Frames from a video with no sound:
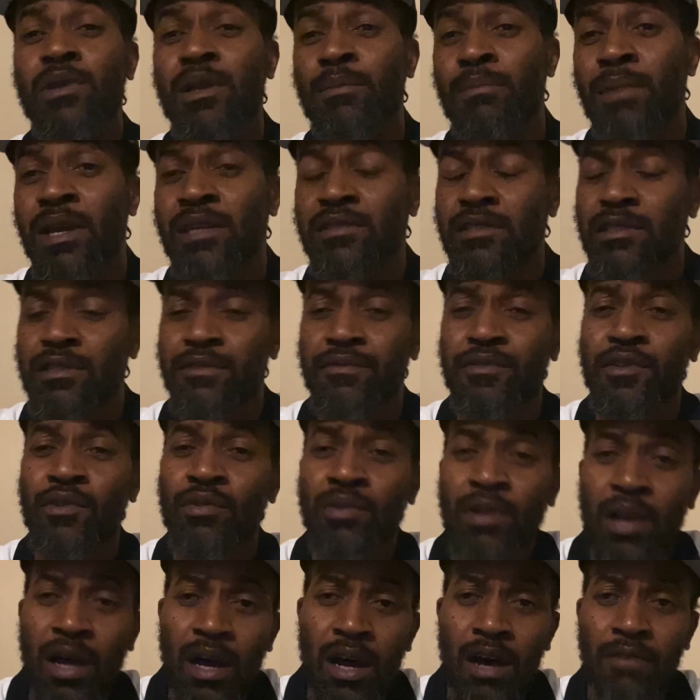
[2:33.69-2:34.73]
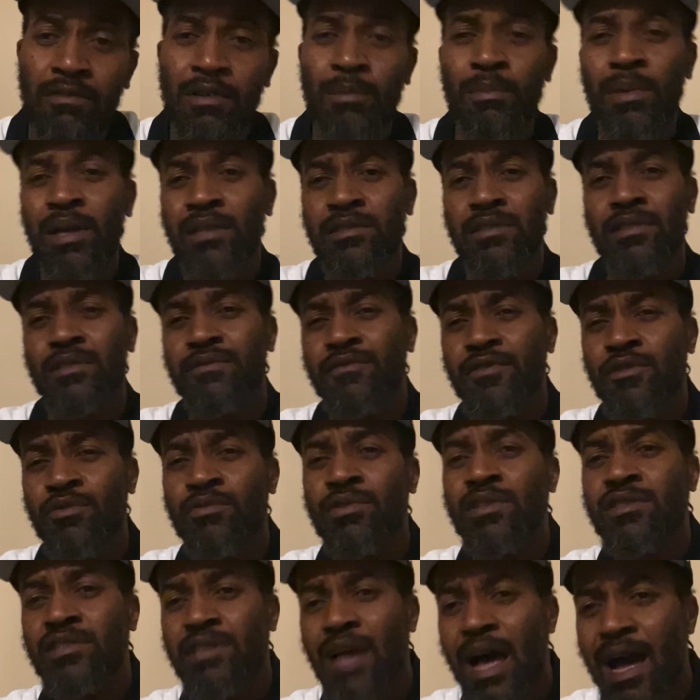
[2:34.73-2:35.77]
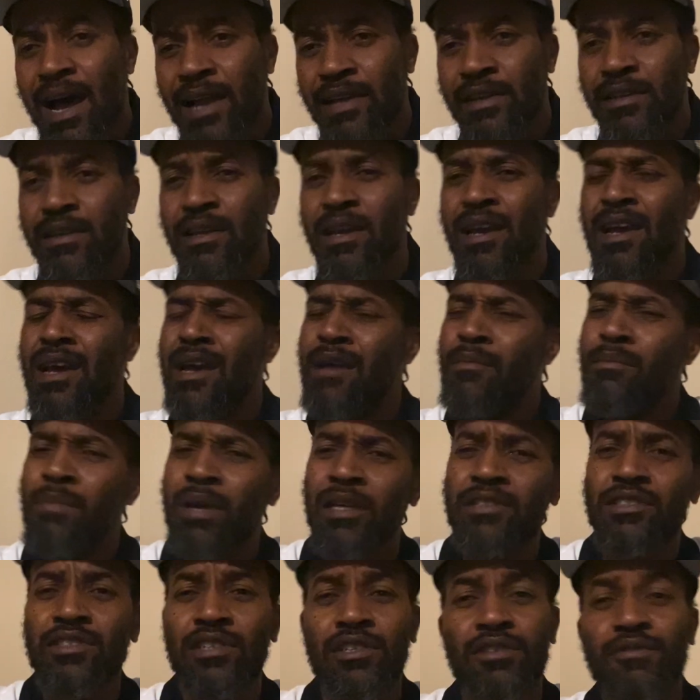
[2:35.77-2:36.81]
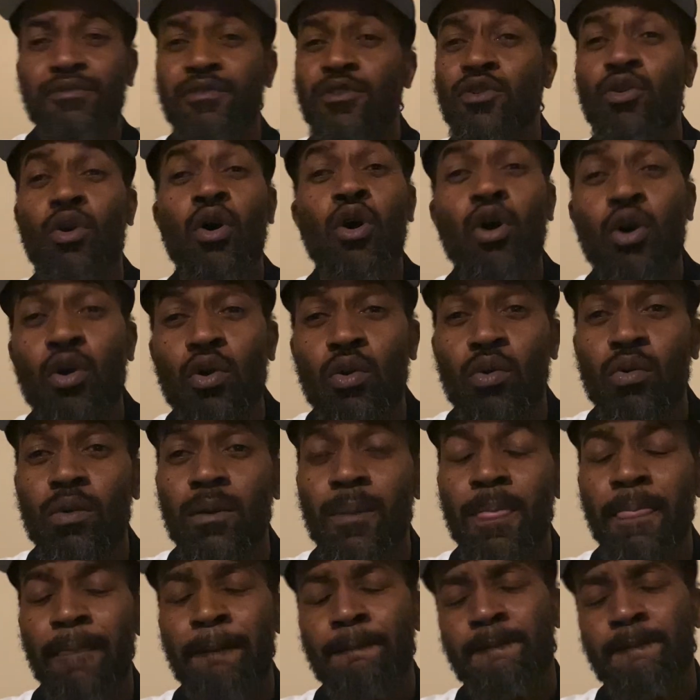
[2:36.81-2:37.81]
It makes us feel love. It makes us feel desired. It makes us feel whole.